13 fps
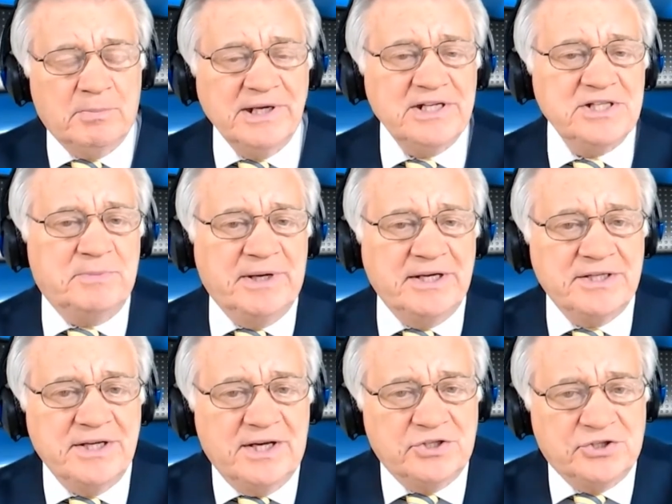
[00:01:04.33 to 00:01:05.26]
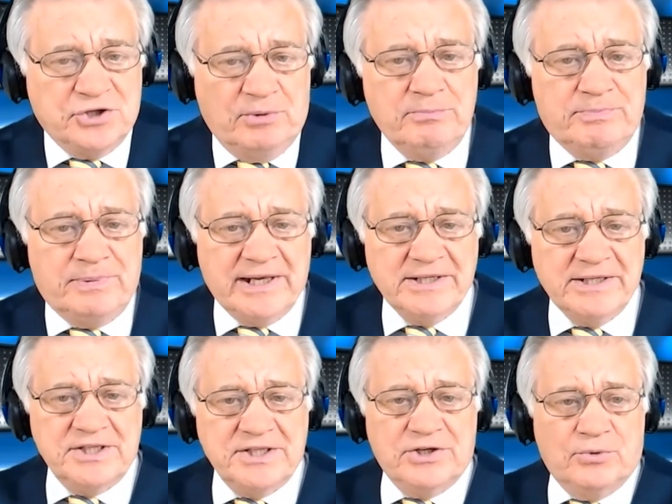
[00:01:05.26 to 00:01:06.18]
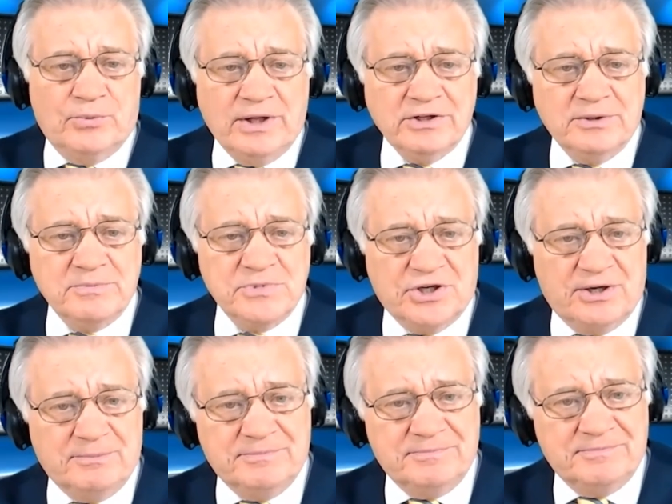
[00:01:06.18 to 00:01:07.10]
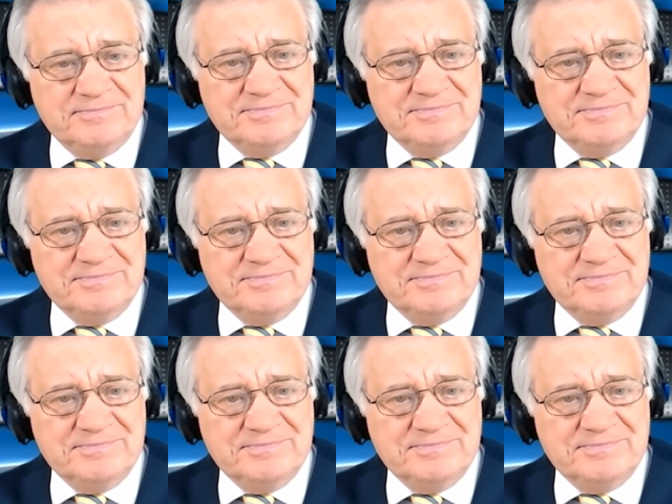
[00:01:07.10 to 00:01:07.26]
Please meet Tom Paladino. Welcome, Tom.